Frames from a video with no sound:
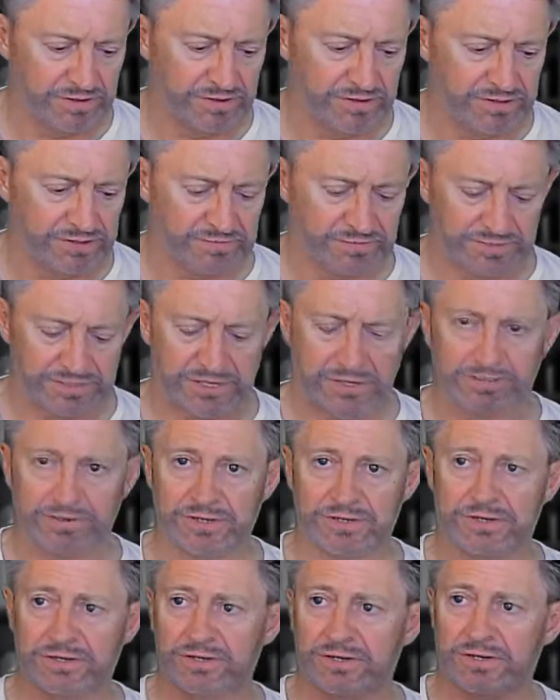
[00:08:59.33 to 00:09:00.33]
here's my
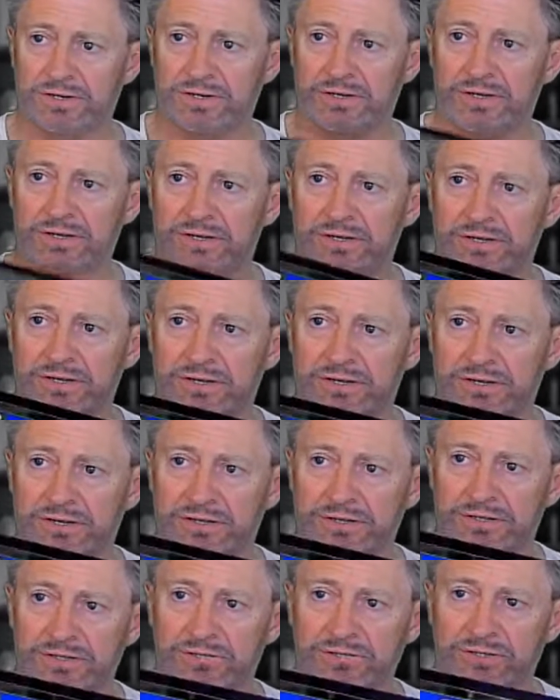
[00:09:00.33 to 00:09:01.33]
tablet.
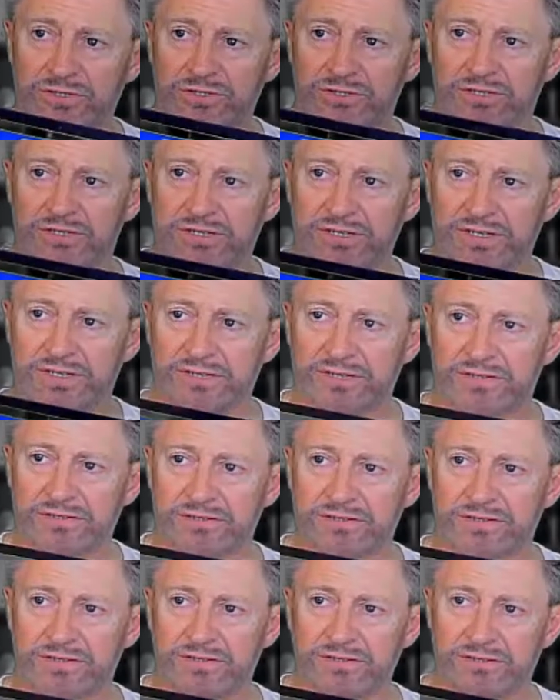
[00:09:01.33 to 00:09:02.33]
This is what you're seeing.
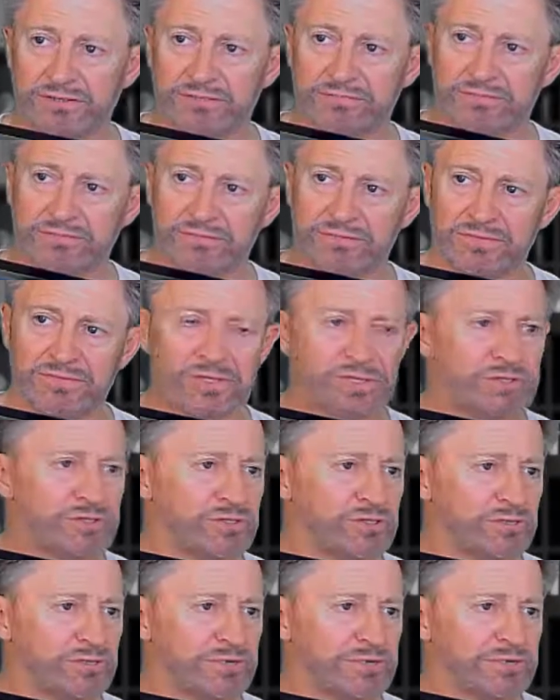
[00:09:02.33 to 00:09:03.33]
Yeah,
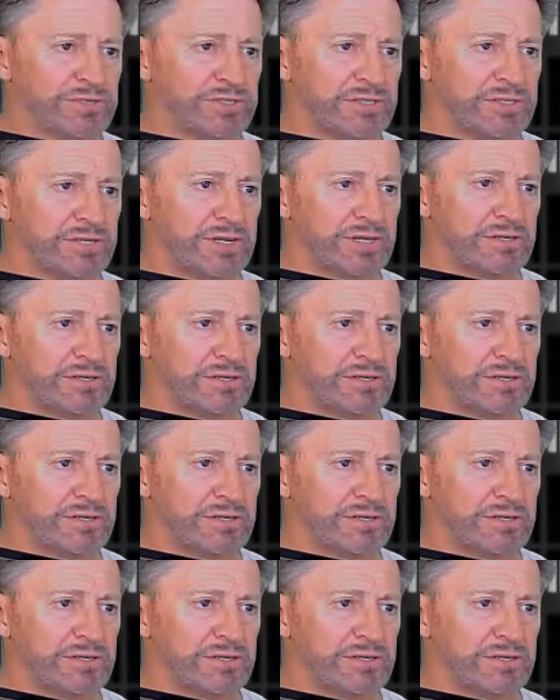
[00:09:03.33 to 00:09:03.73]
you should be able to see